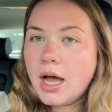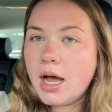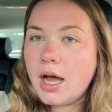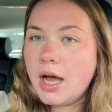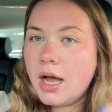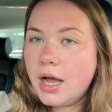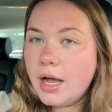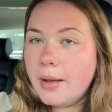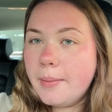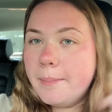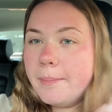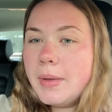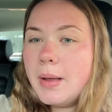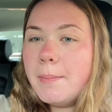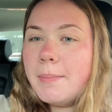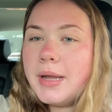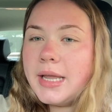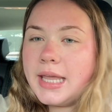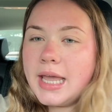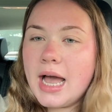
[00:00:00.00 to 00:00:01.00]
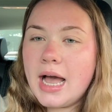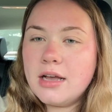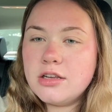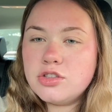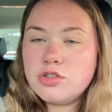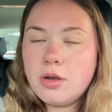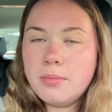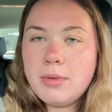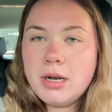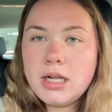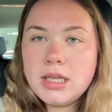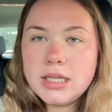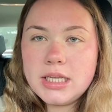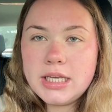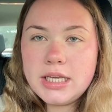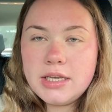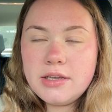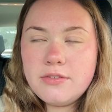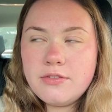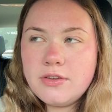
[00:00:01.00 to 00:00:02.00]
Um, but yeah, so I'm going to
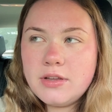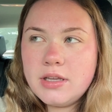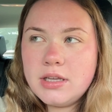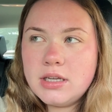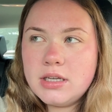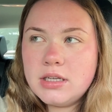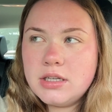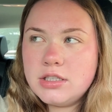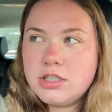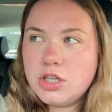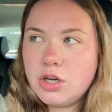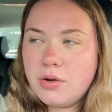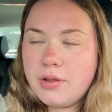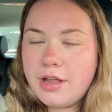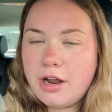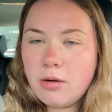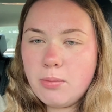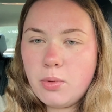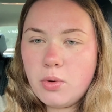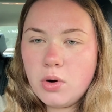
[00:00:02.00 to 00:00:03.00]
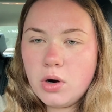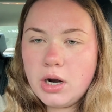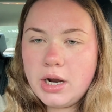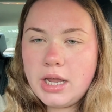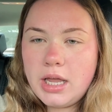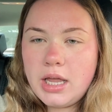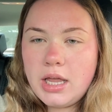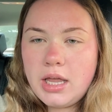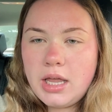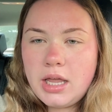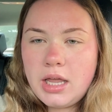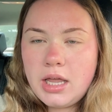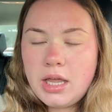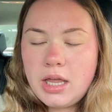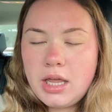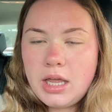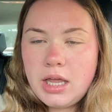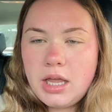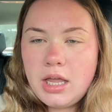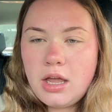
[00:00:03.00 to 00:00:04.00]
leave to go to the airport
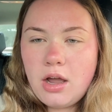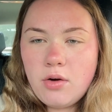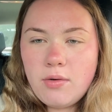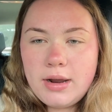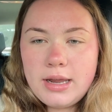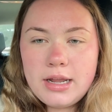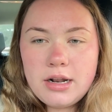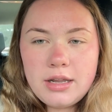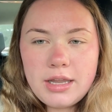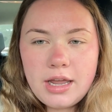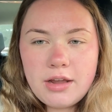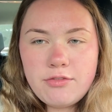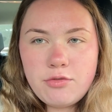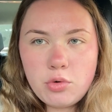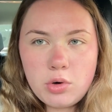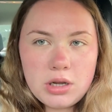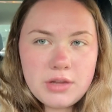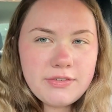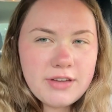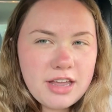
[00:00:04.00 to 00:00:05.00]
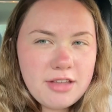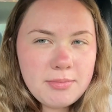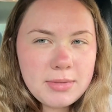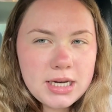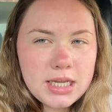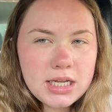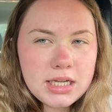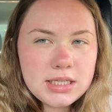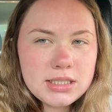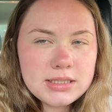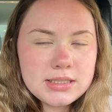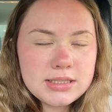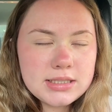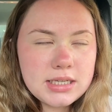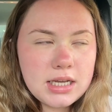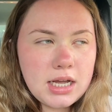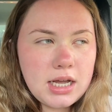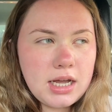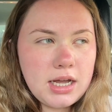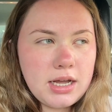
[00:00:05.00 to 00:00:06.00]
or in like 45 minutes.
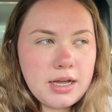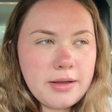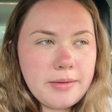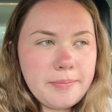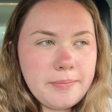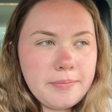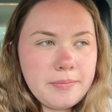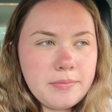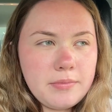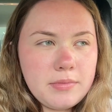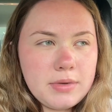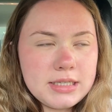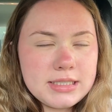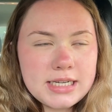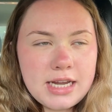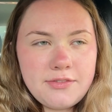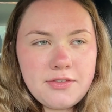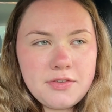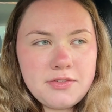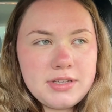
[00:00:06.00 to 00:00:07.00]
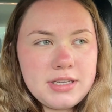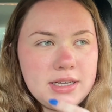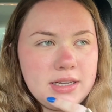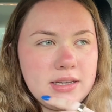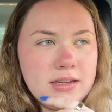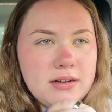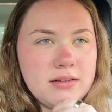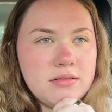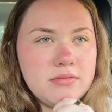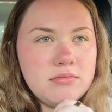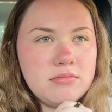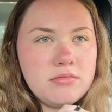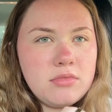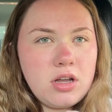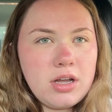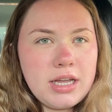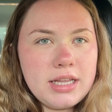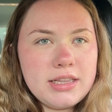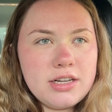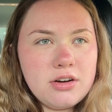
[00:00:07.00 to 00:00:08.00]
Um, it's 9.15.
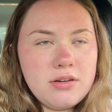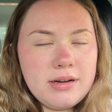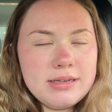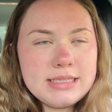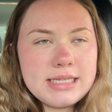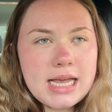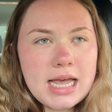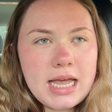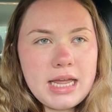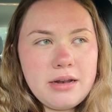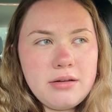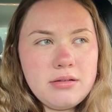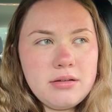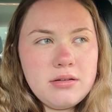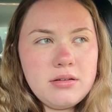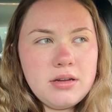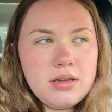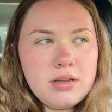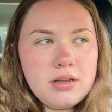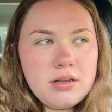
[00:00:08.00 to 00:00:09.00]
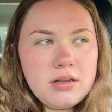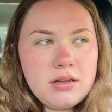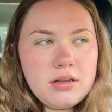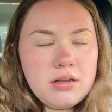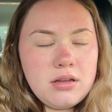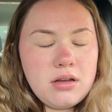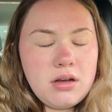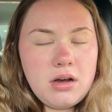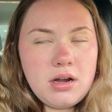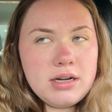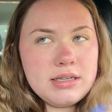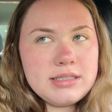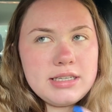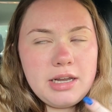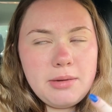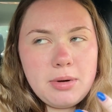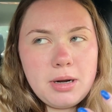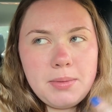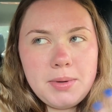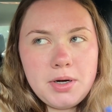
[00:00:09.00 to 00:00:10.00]
I'll get there around 10. Honestly,
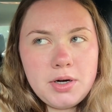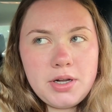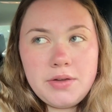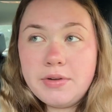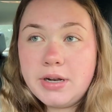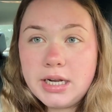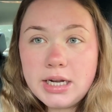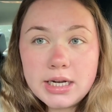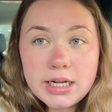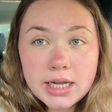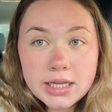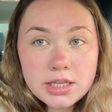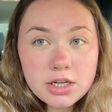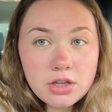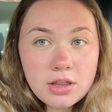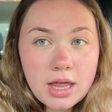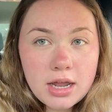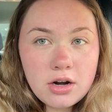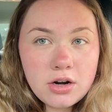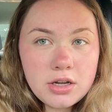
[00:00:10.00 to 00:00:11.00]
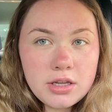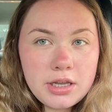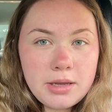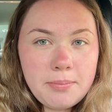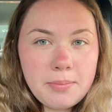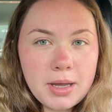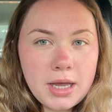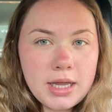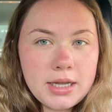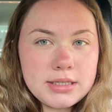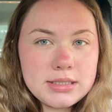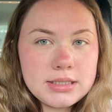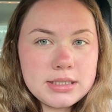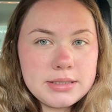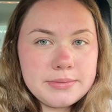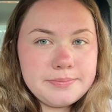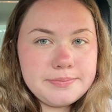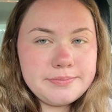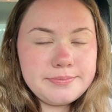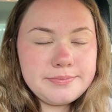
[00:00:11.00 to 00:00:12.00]
I probably don't even need to get there that early, but